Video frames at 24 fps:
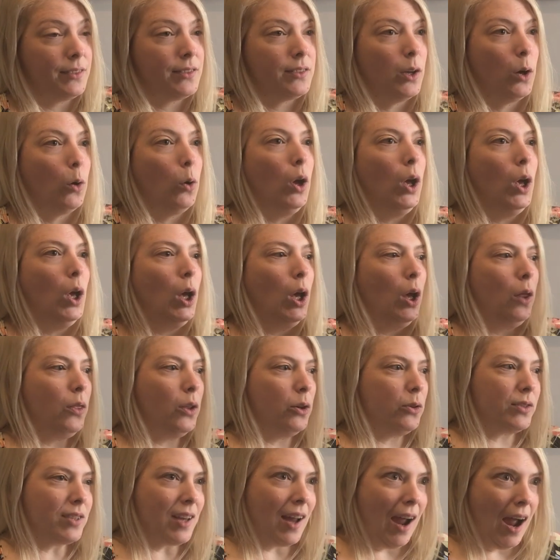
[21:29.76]
So
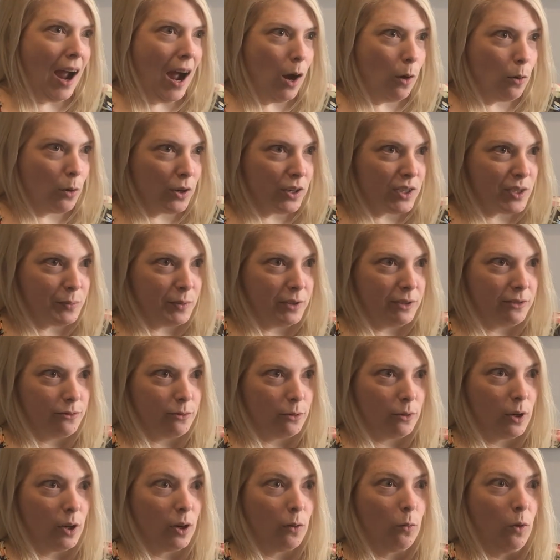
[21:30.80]
those hours
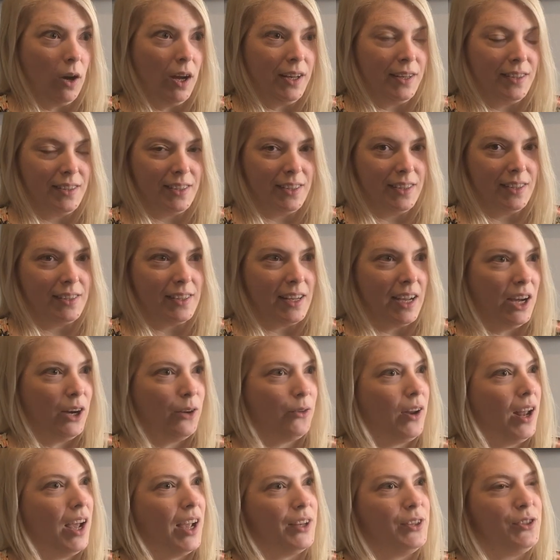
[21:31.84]
before winding
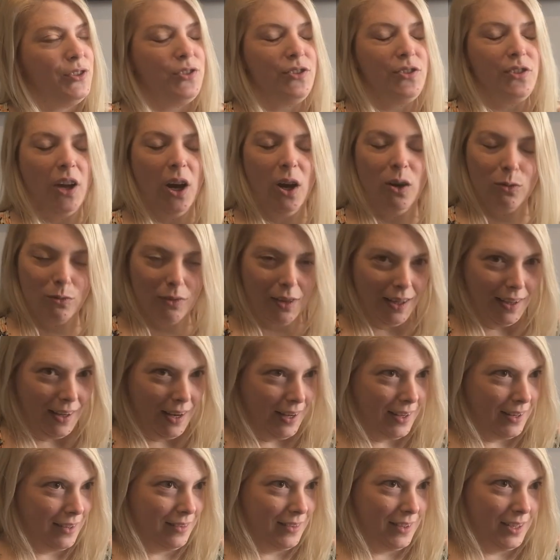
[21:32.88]
down, I don't let
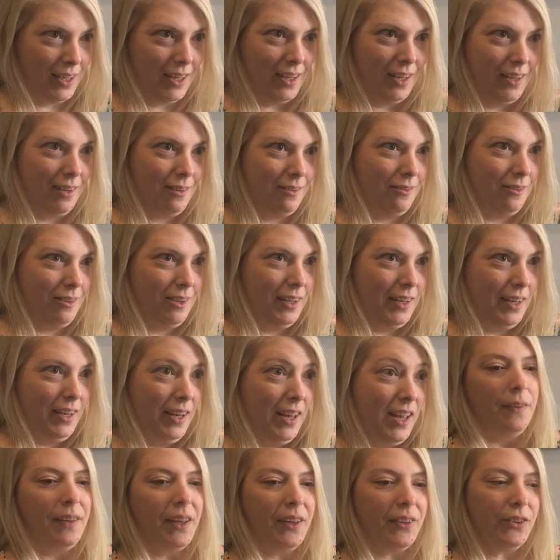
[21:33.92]
anything in.
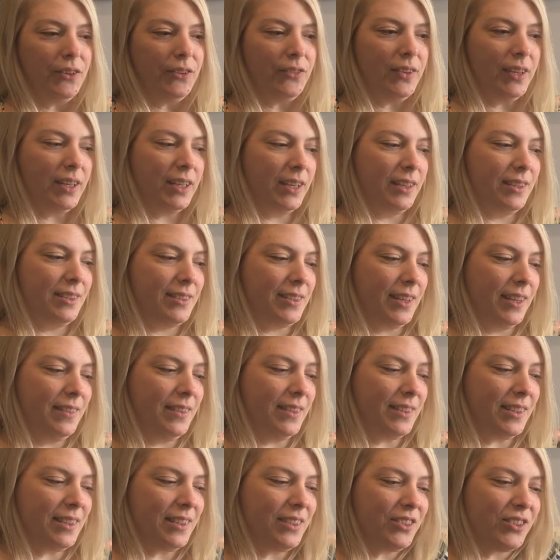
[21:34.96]
The other thing is, and
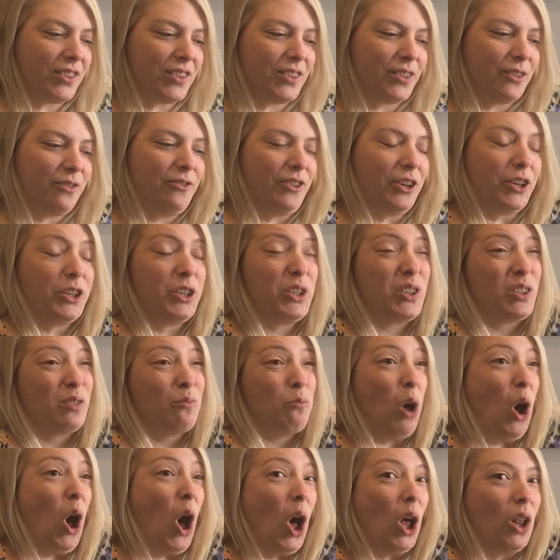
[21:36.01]
this is just a very
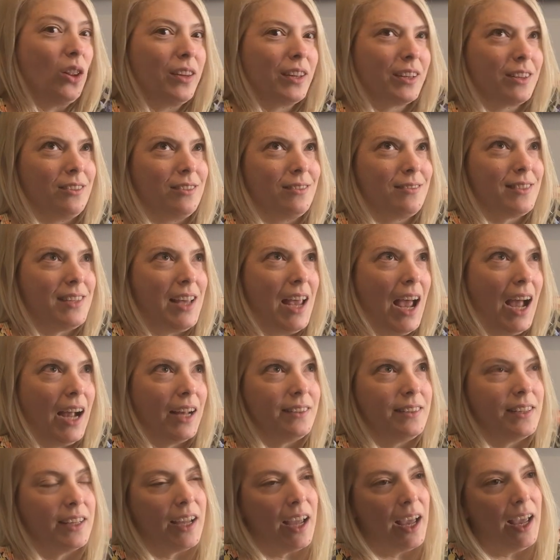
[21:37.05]
small little
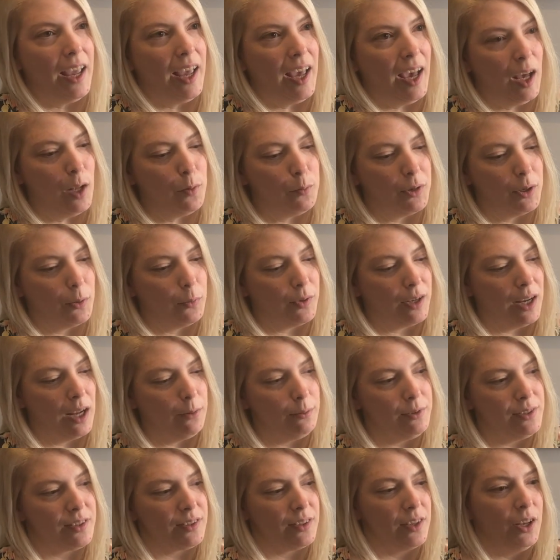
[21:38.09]
tactic I had, but when I
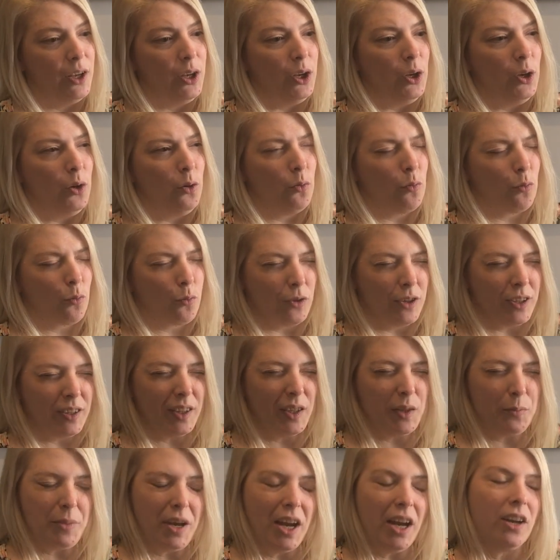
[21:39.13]
was
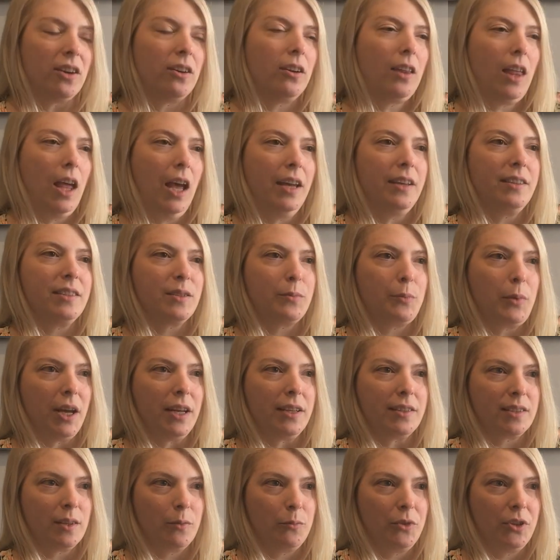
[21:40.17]
really paralyzed
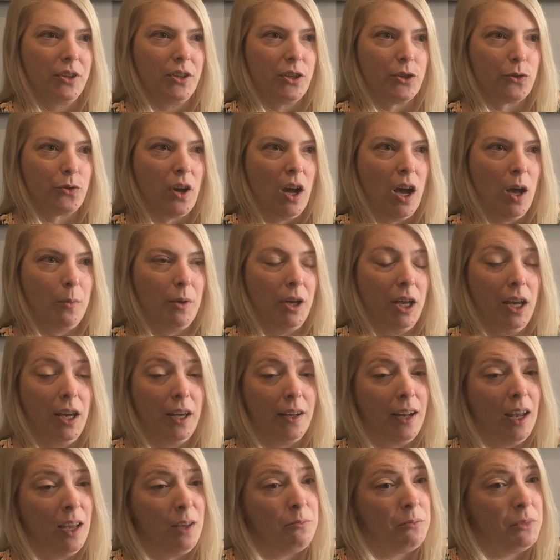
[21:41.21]
by some of the trauma,
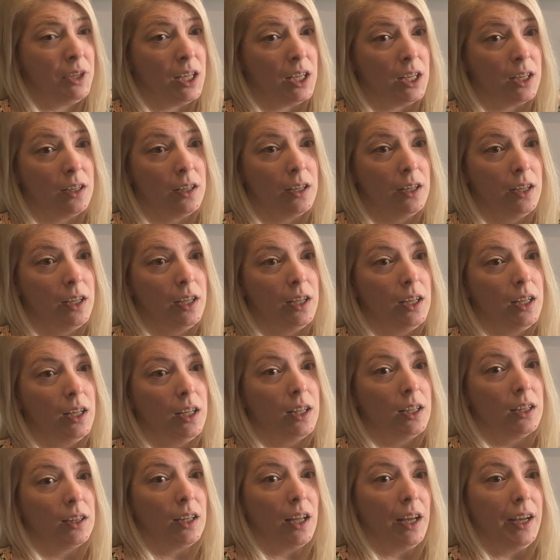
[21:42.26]
and I mean
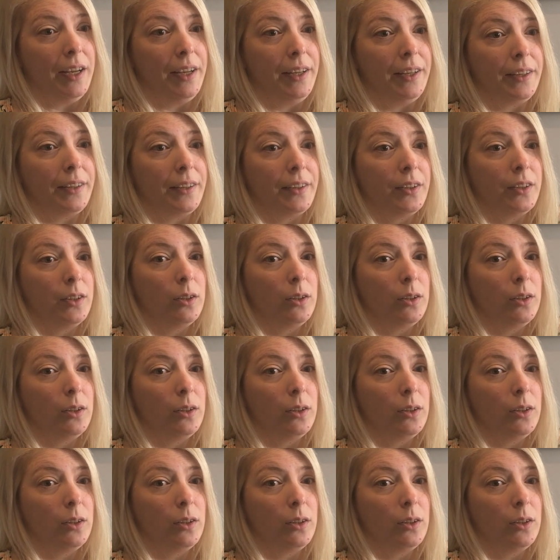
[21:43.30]
like